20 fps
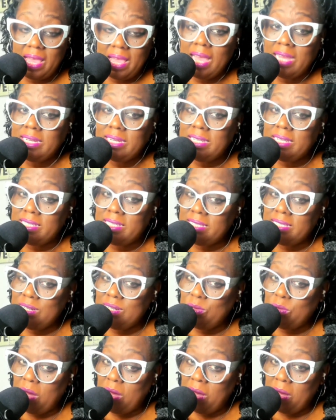I did see
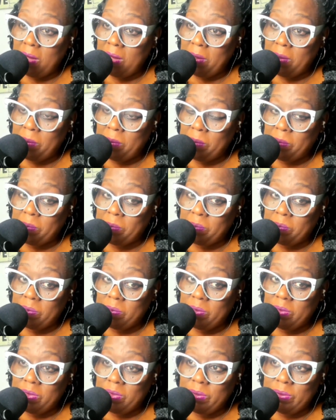
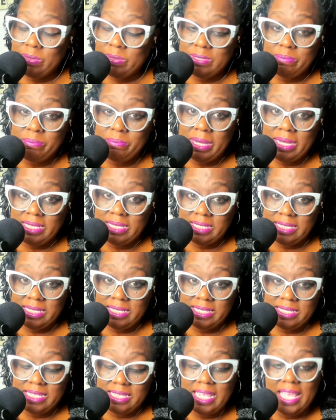those
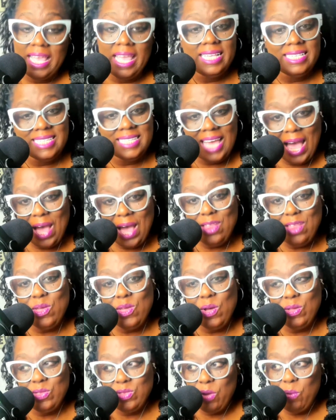buses. See, I
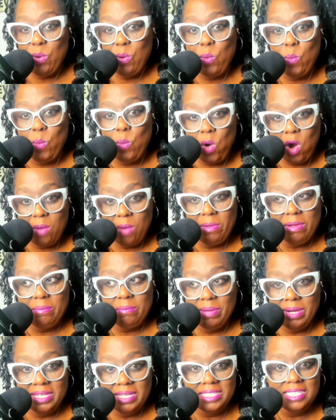thought they were warming
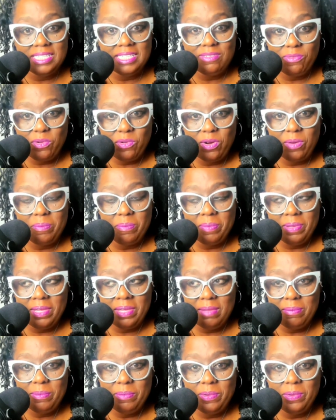buses for
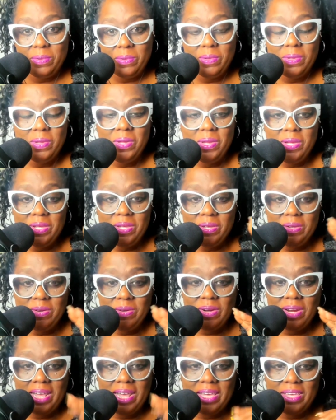people,
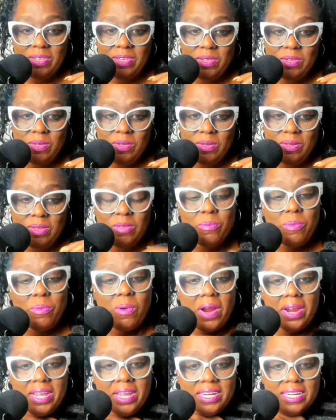like you
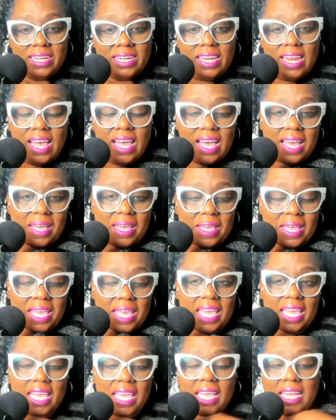park at the lot
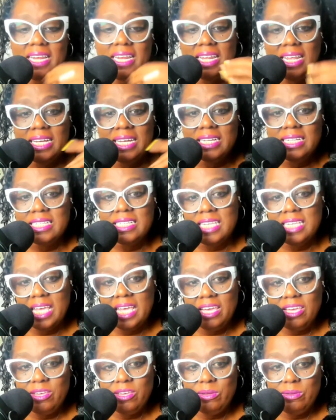and then it'll
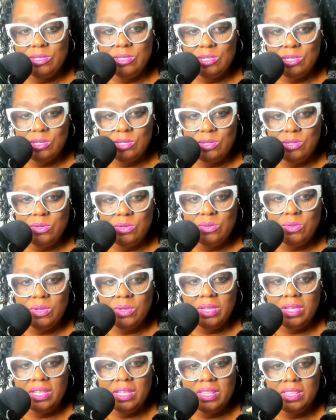take you to
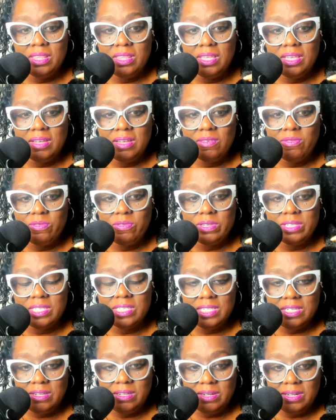the
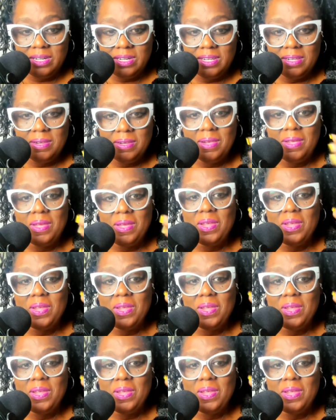facility.